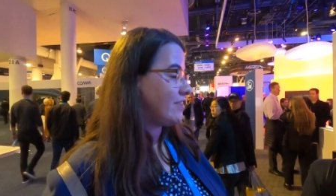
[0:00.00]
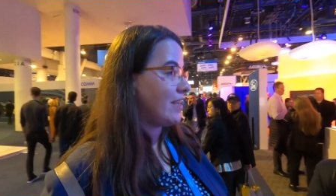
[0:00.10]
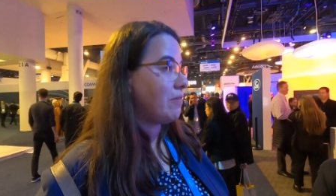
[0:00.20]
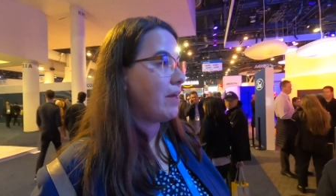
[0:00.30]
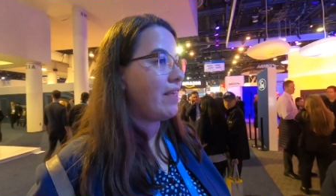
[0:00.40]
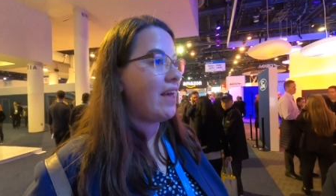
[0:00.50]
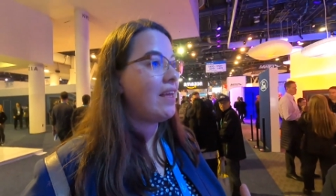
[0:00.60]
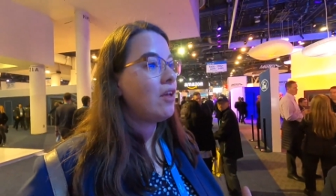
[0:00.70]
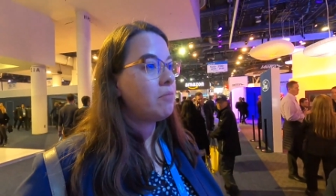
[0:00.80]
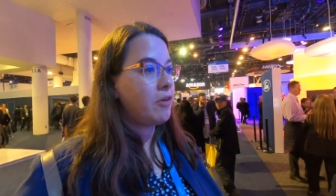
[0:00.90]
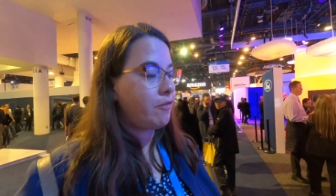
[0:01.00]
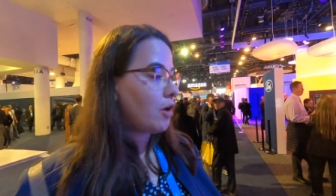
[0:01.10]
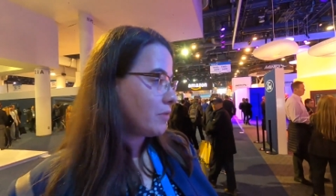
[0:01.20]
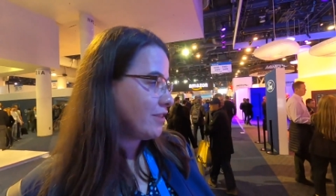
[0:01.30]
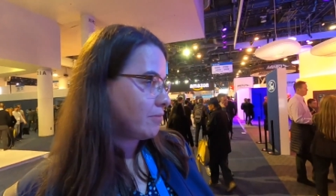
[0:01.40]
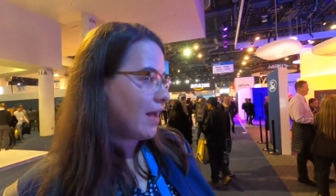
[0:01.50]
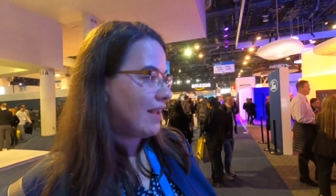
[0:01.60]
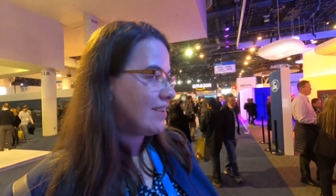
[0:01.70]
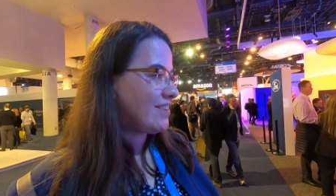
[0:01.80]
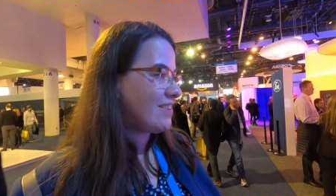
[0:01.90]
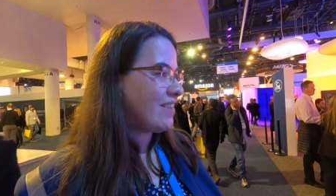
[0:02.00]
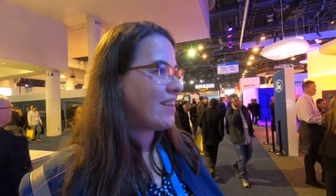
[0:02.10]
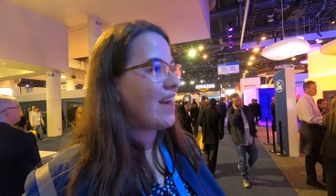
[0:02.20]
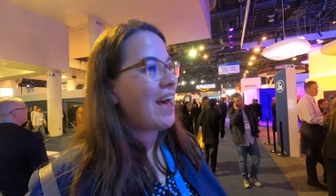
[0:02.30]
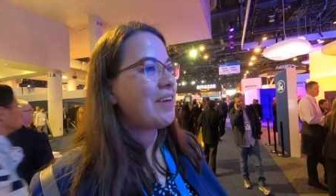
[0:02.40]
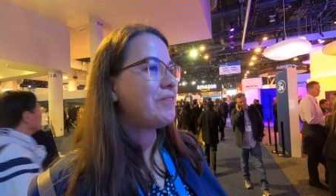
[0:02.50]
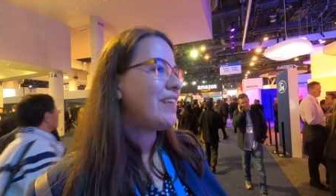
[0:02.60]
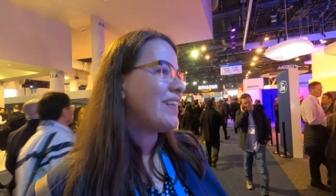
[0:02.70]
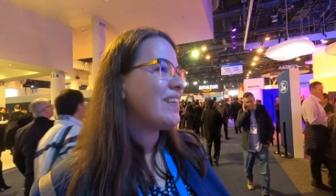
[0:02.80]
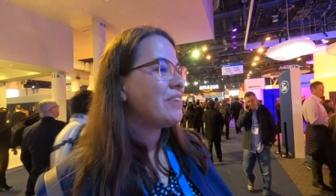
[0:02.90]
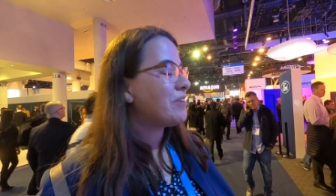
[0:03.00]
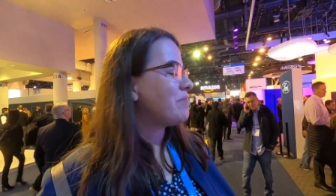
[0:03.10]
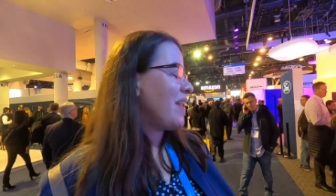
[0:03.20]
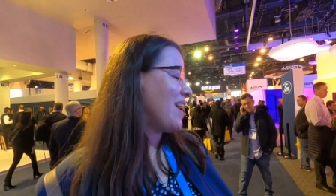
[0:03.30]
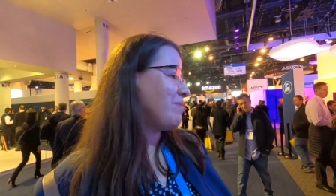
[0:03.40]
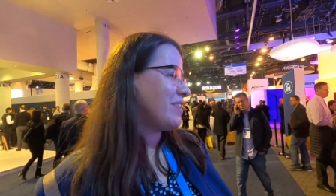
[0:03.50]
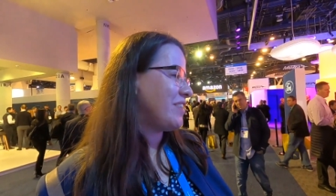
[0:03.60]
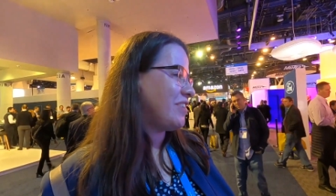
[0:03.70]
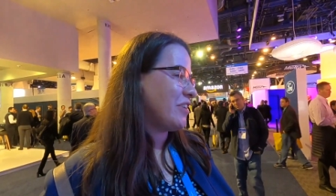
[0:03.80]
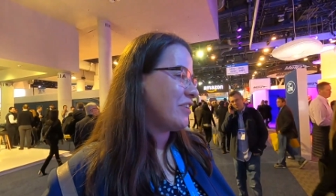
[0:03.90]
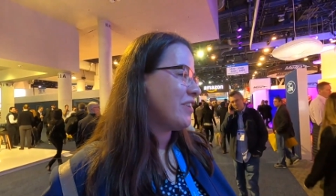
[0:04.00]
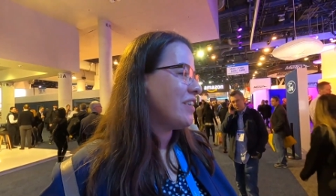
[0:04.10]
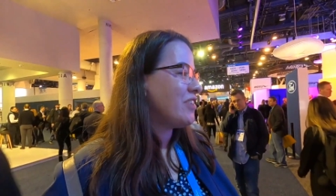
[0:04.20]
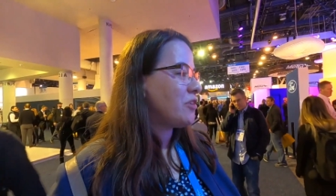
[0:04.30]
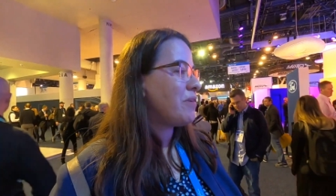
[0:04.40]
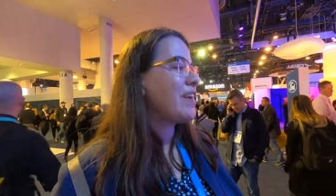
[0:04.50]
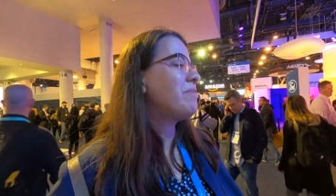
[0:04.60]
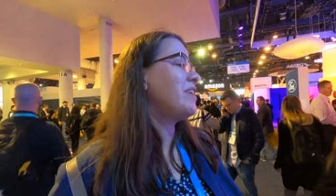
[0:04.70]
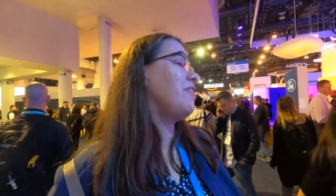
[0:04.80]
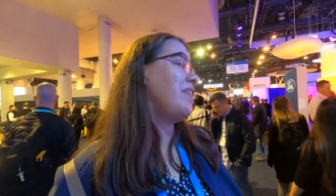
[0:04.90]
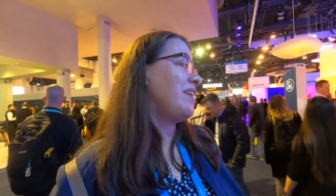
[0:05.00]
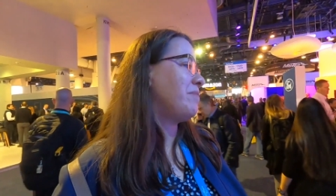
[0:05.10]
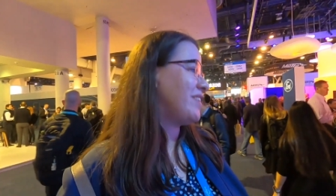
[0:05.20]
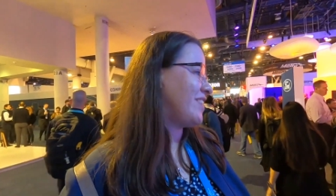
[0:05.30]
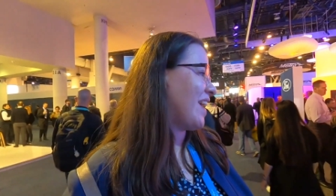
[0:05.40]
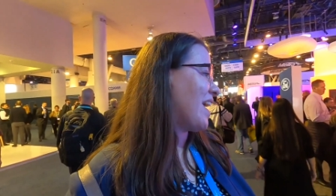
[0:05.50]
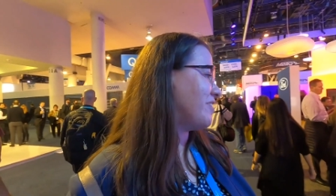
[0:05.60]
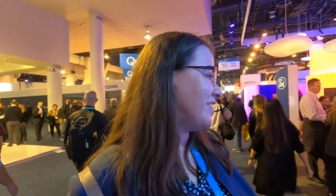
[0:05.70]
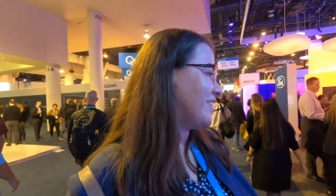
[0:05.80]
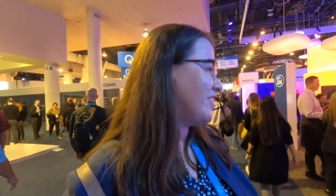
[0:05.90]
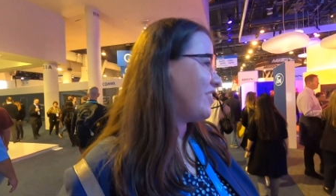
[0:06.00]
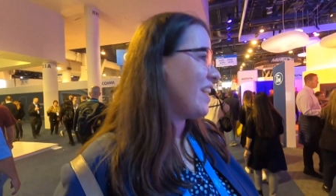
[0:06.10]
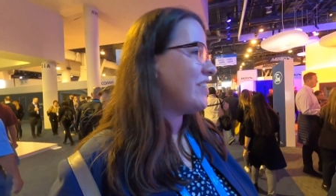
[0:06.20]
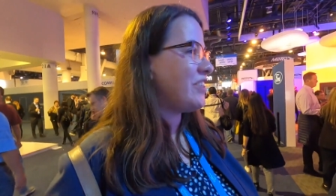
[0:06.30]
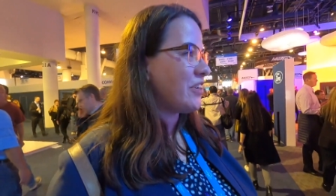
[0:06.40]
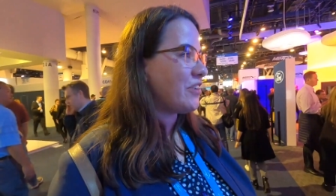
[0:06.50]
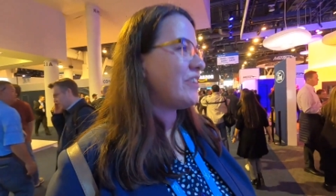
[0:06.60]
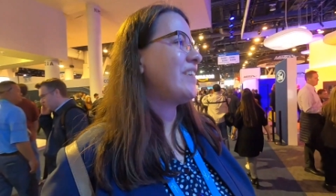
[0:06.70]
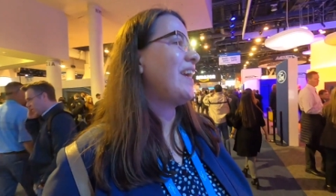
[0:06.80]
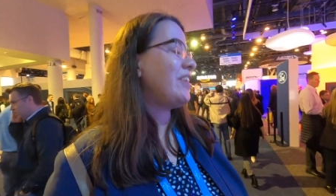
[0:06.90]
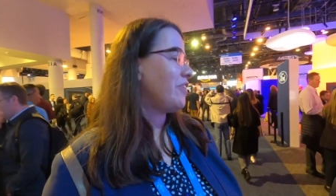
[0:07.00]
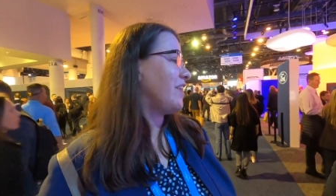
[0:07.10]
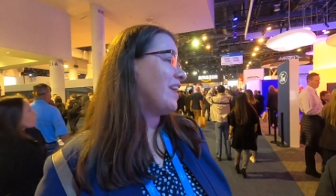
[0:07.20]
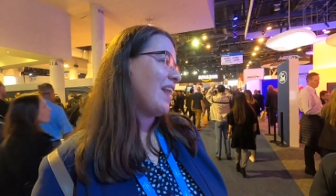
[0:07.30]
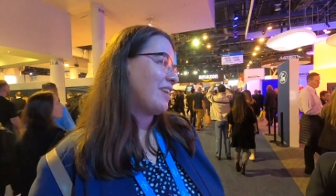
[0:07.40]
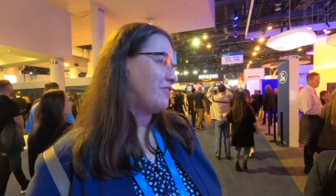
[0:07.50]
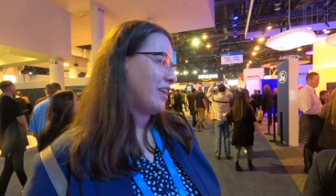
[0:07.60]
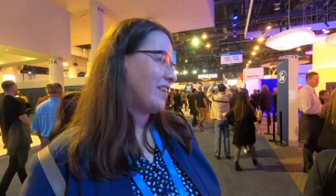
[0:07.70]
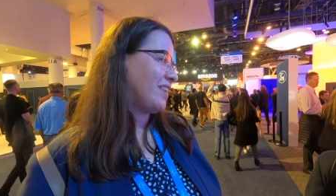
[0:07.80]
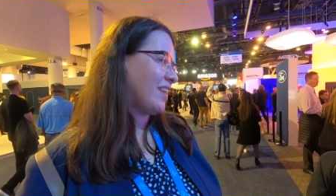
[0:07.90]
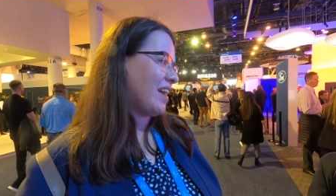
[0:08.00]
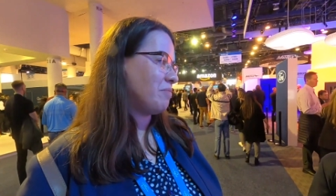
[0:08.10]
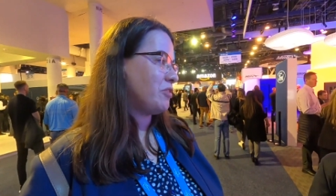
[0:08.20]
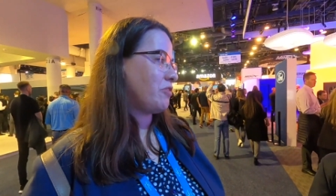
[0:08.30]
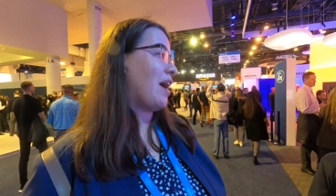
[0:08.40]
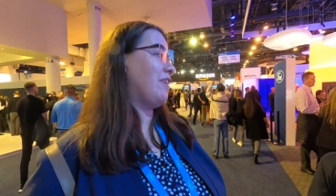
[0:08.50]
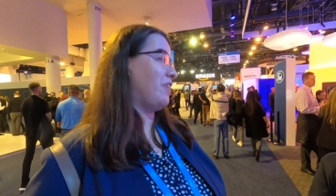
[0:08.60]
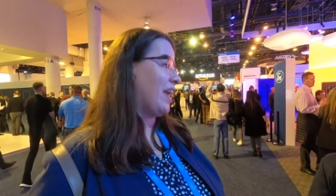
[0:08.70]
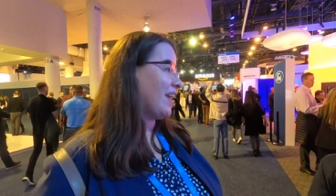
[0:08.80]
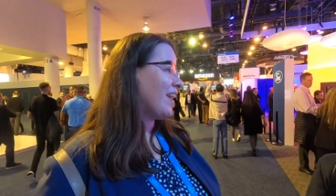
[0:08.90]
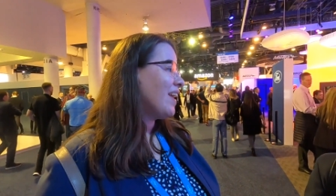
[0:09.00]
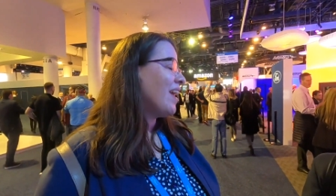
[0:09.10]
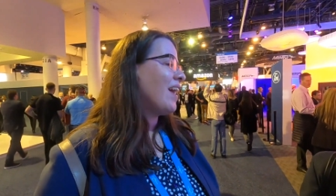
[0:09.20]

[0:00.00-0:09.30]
to see whether performance wise the car will, will be able to, to bring a bit of that Mustang heritage into yes. into the electric um, driving